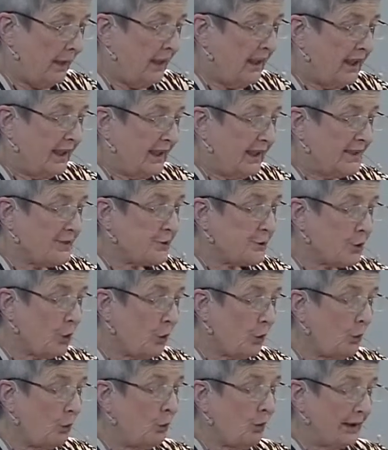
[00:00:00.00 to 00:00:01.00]
It's no
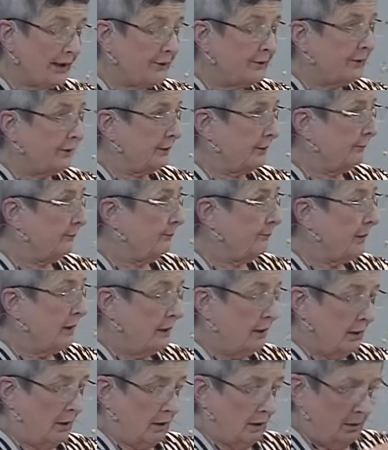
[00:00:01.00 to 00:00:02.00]
wonder
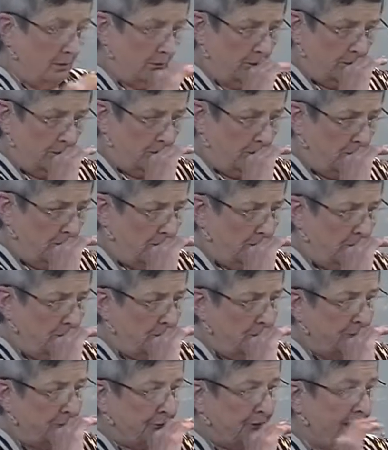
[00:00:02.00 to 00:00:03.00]

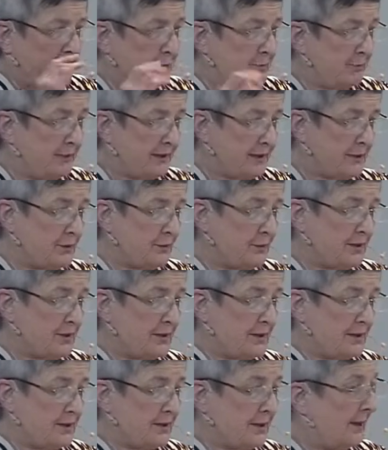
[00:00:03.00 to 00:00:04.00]
he speaks to his
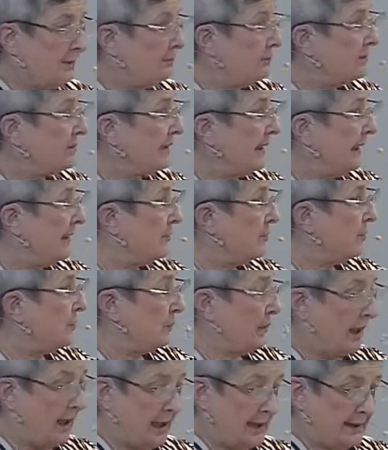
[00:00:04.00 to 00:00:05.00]
disciples and to
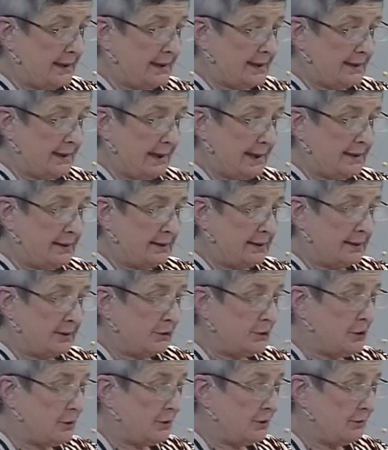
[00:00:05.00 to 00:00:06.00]
us as little
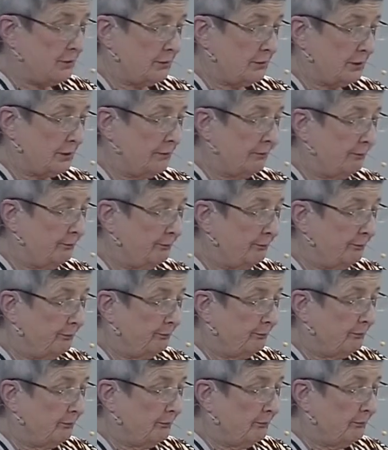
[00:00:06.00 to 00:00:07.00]
children,
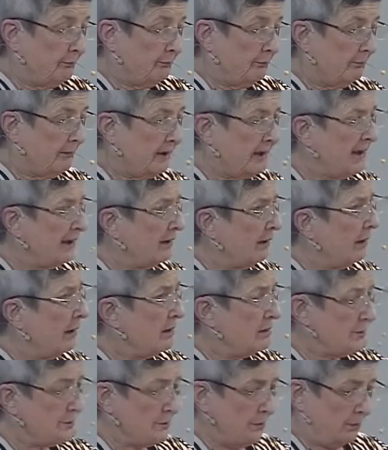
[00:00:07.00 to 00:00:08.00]
but he
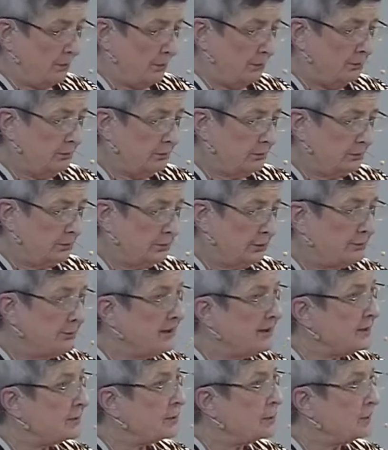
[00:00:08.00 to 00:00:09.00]
also
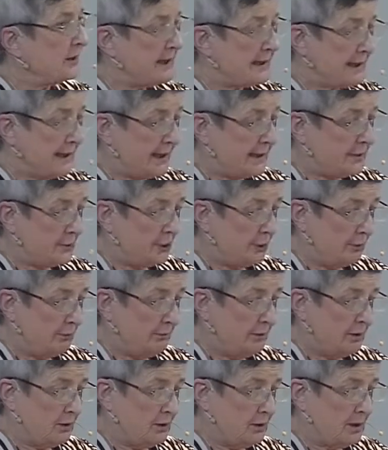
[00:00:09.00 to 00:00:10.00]
speaks to us as a
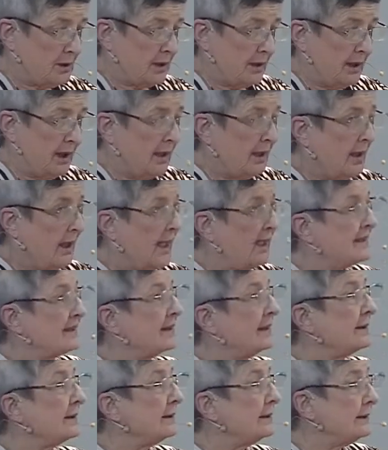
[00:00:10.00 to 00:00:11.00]
community, as a
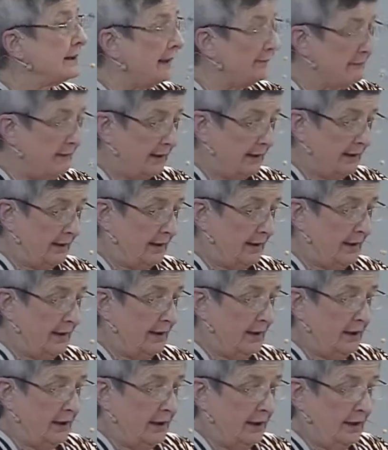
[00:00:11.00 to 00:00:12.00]
loving
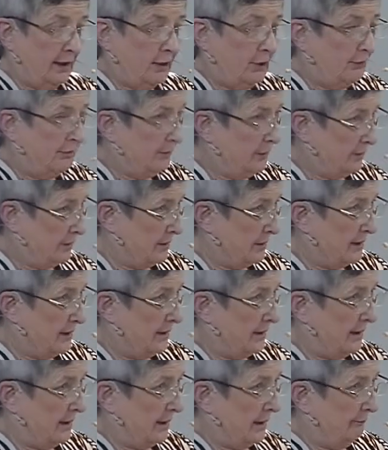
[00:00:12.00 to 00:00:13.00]

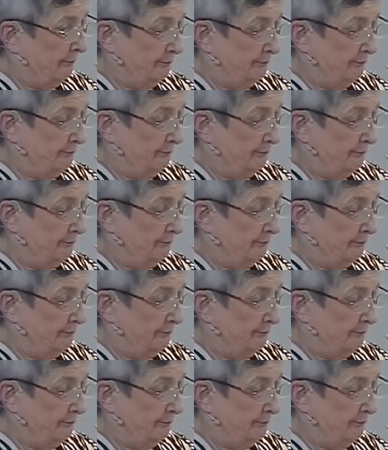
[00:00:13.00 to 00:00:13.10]
community,